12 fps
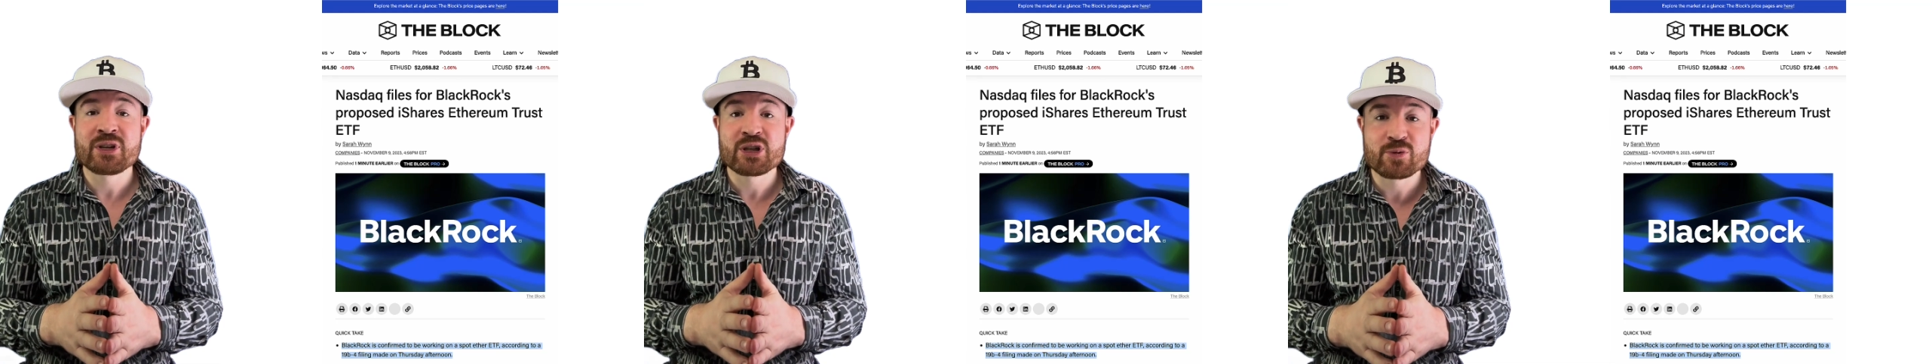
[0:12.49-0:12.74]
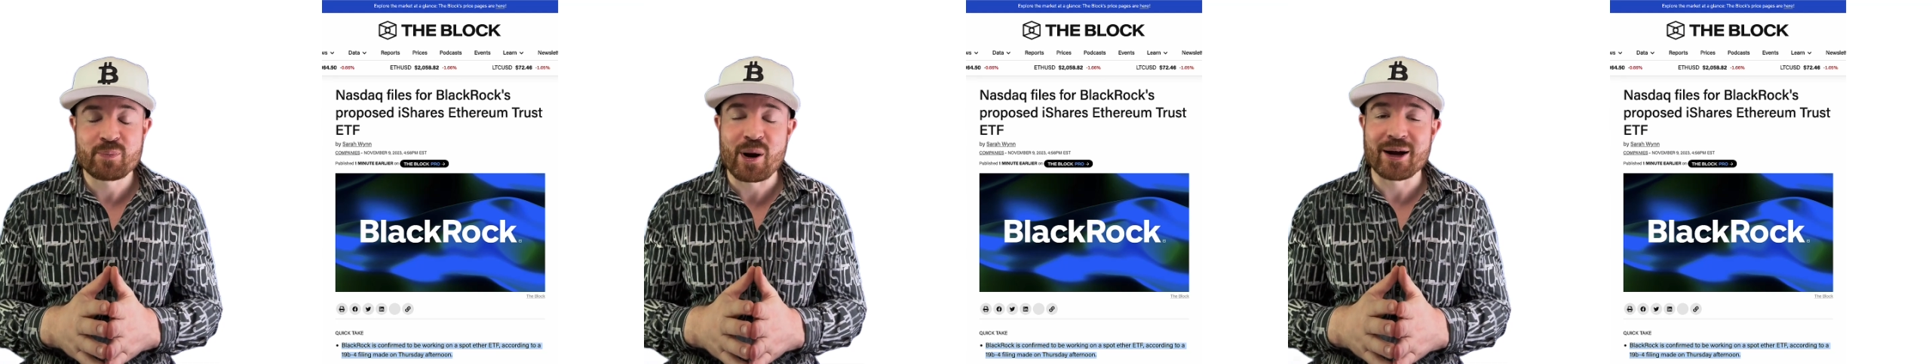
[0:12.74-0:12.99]

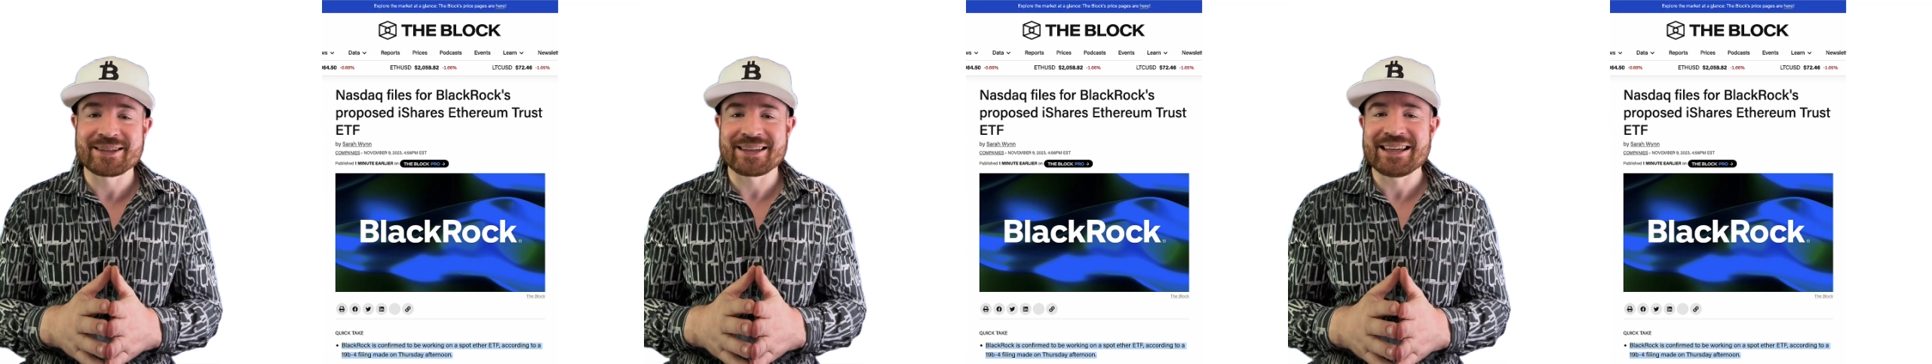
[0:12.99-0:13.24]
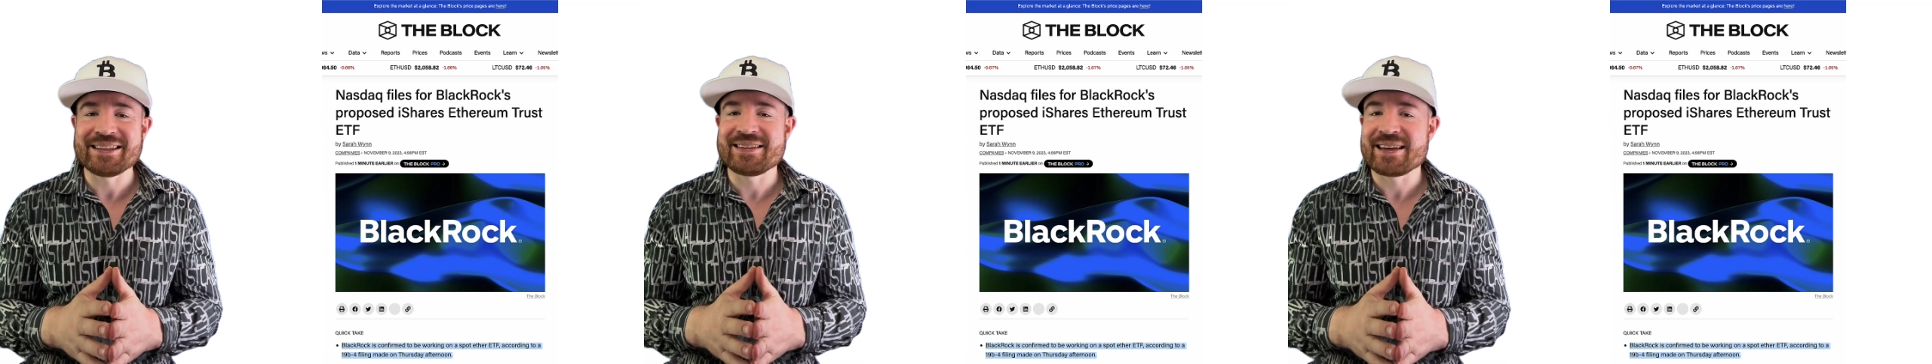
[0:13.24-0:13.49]
spot
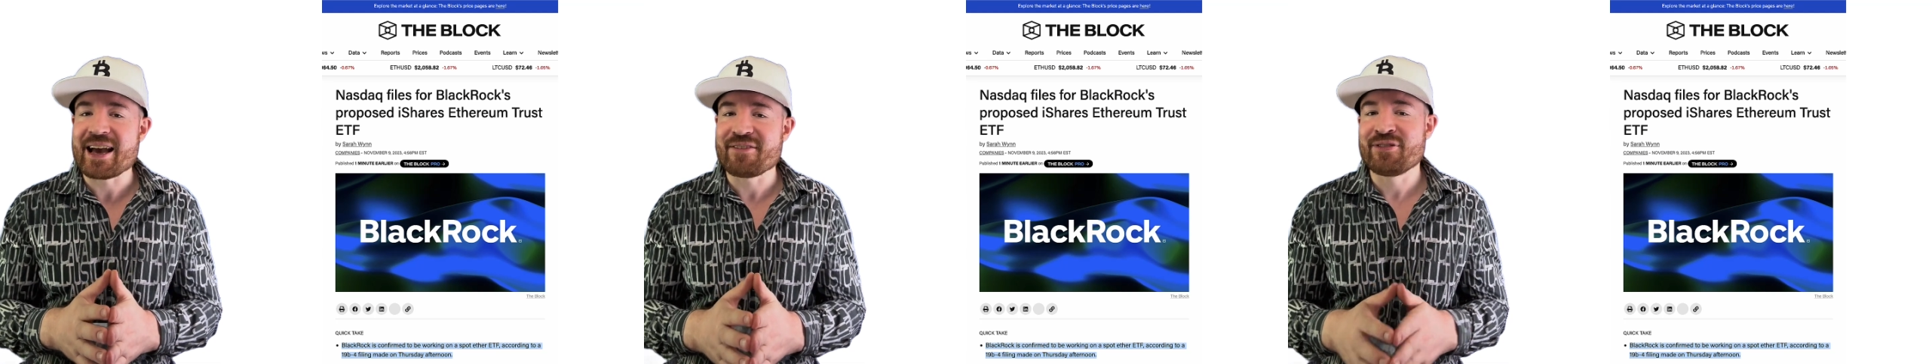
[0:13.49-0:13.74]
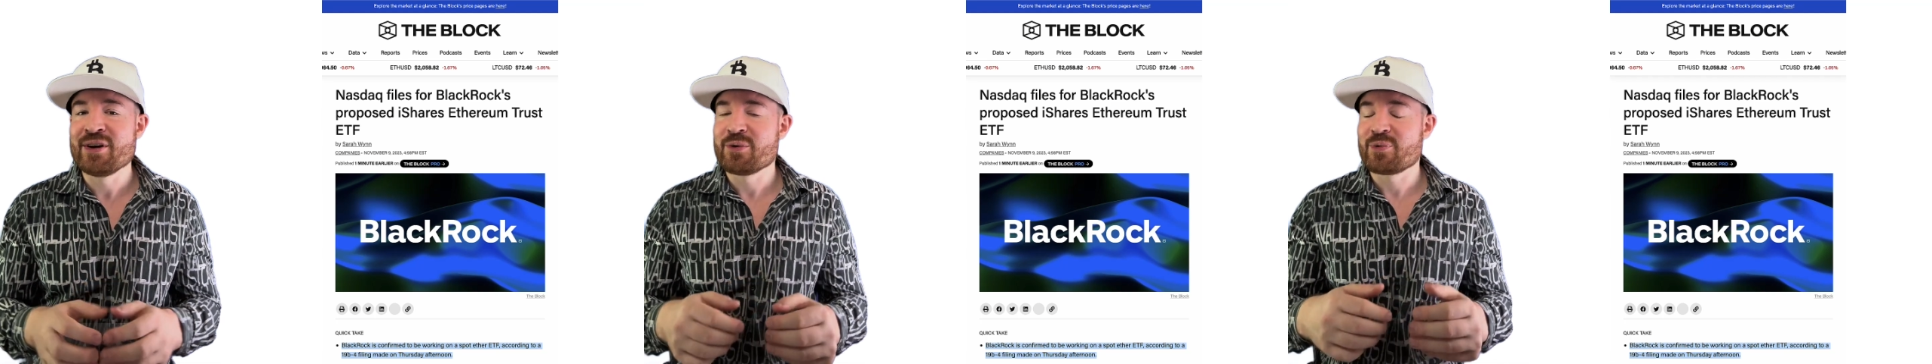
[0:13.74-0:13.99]

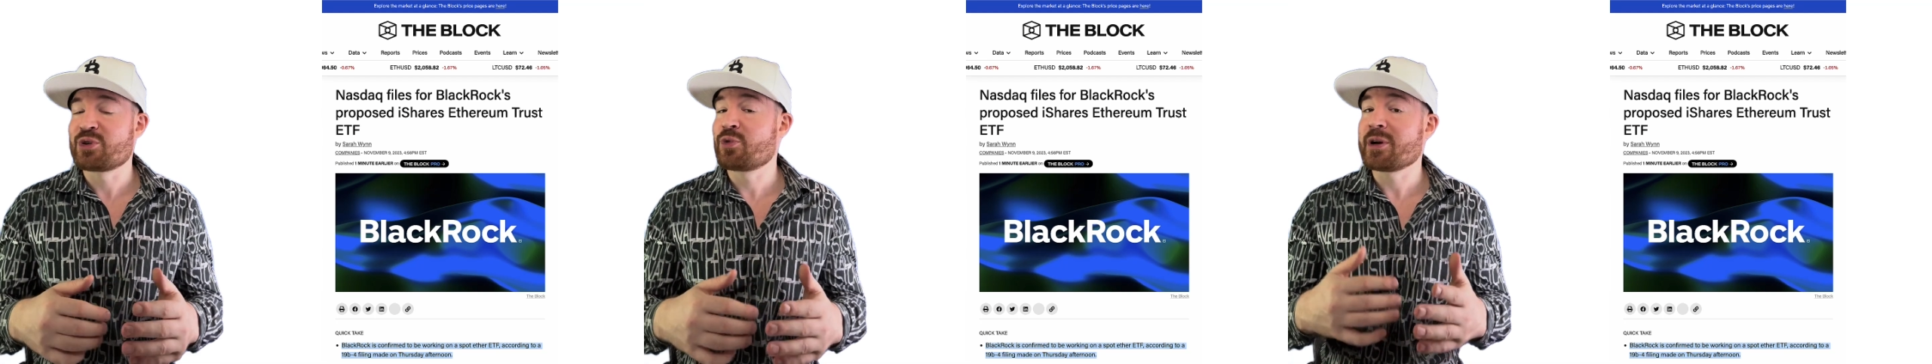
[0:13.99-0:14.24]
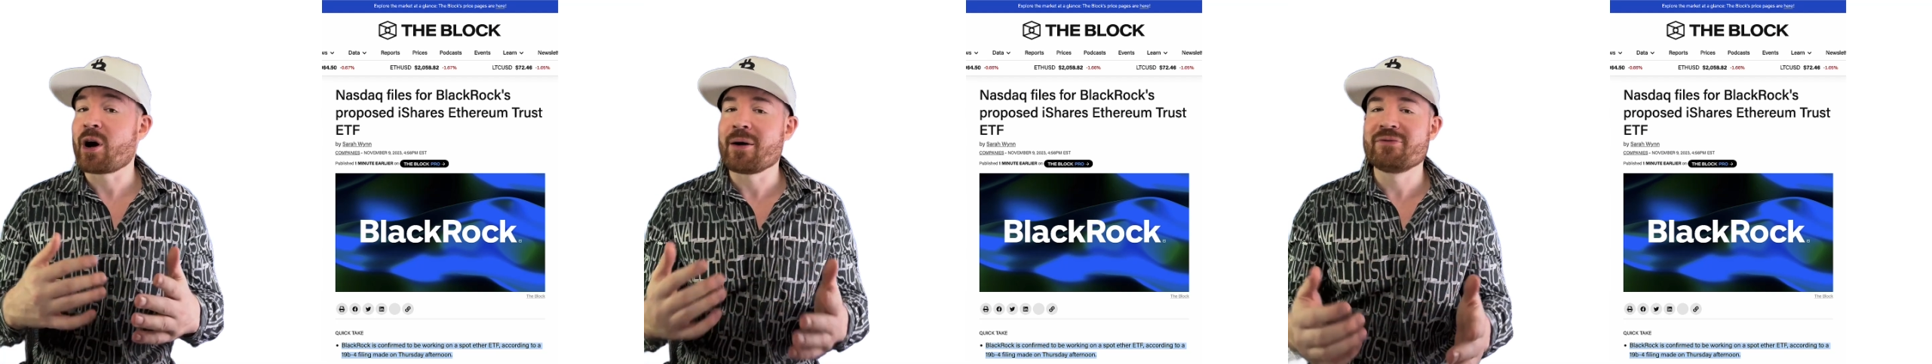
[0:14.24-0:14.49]
ETF, which
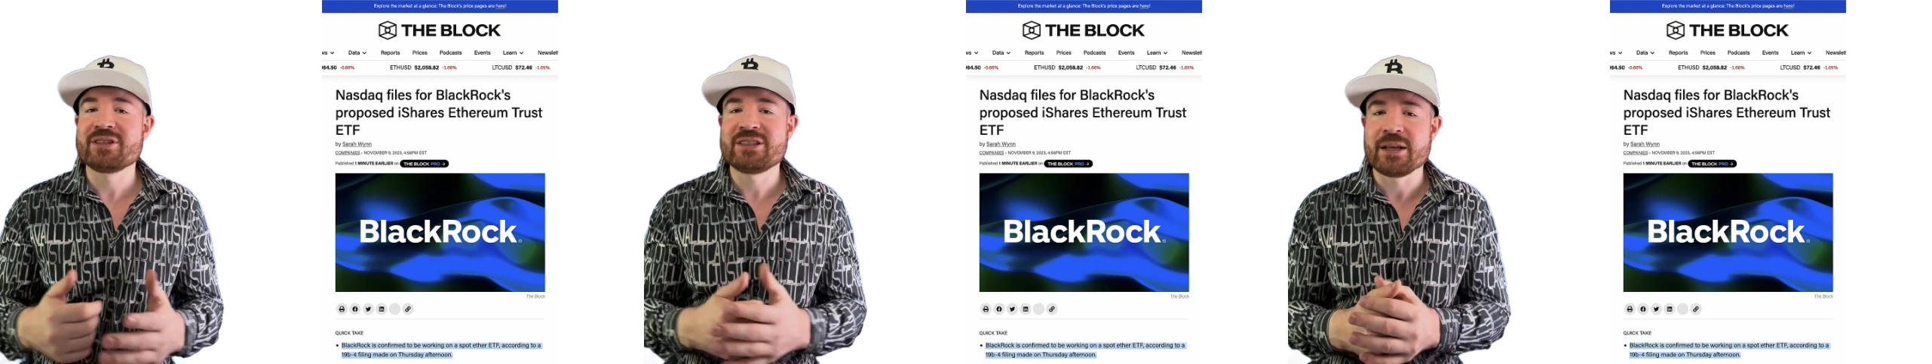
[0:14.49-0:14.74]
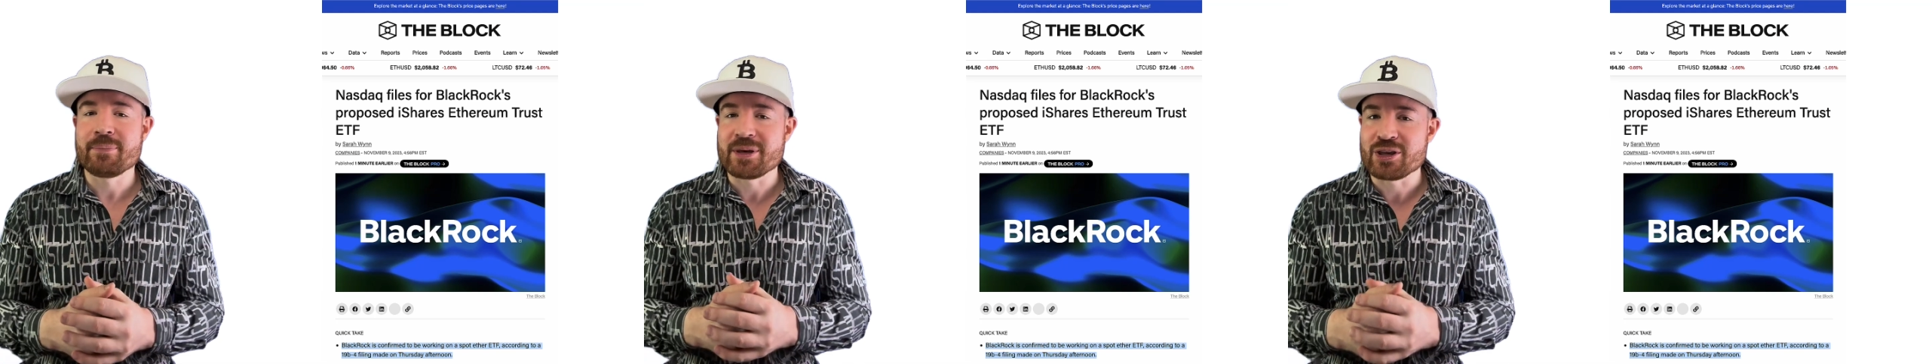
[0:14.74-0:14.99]
would
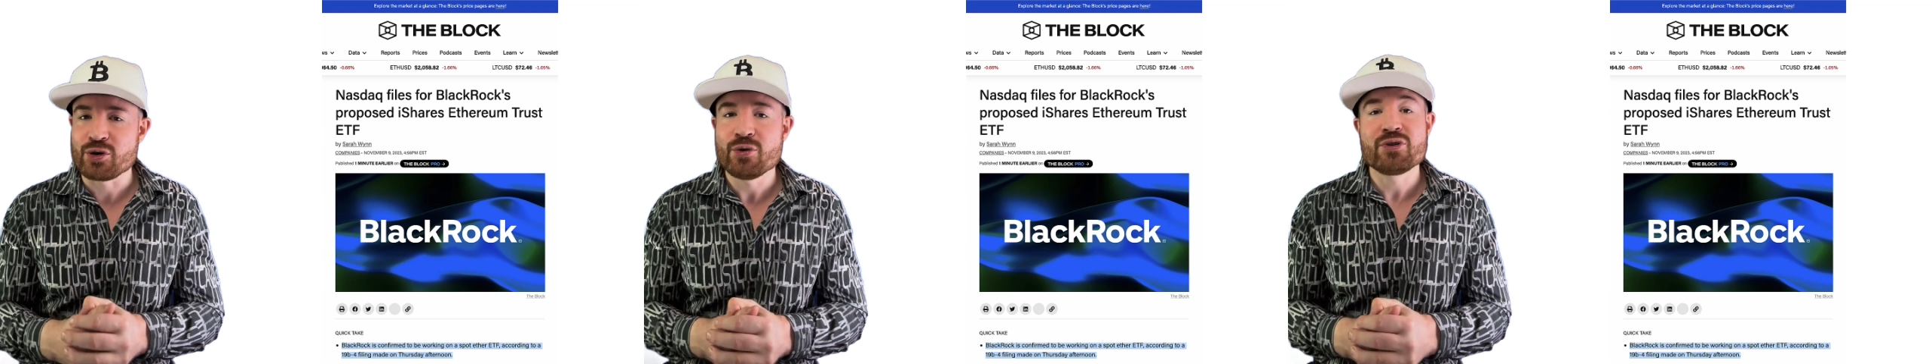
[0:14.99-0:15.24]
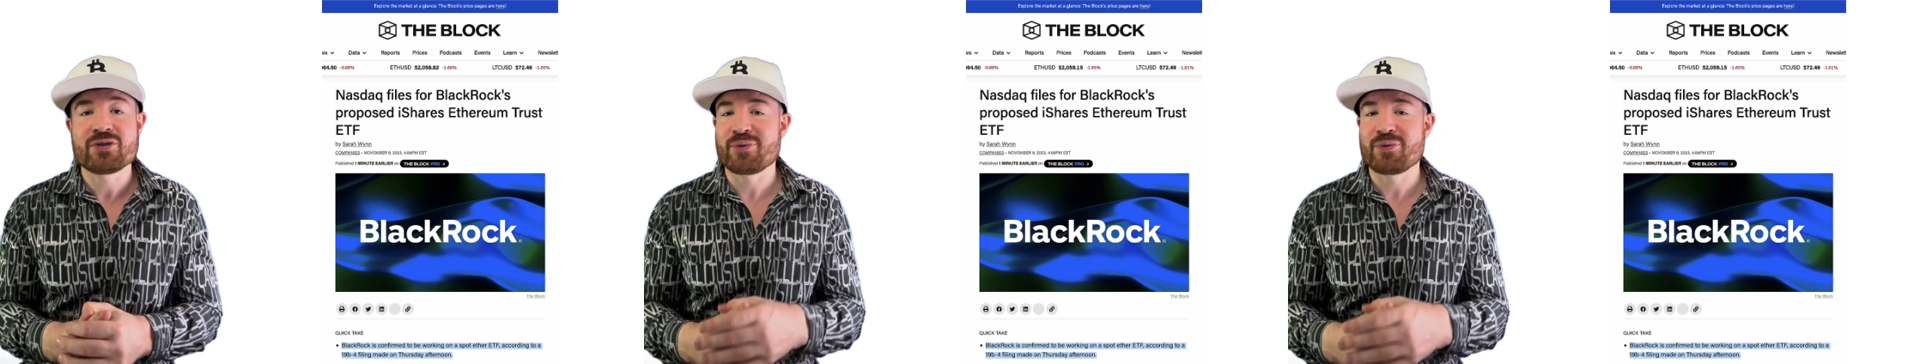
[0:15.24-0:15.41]
obviously be huge.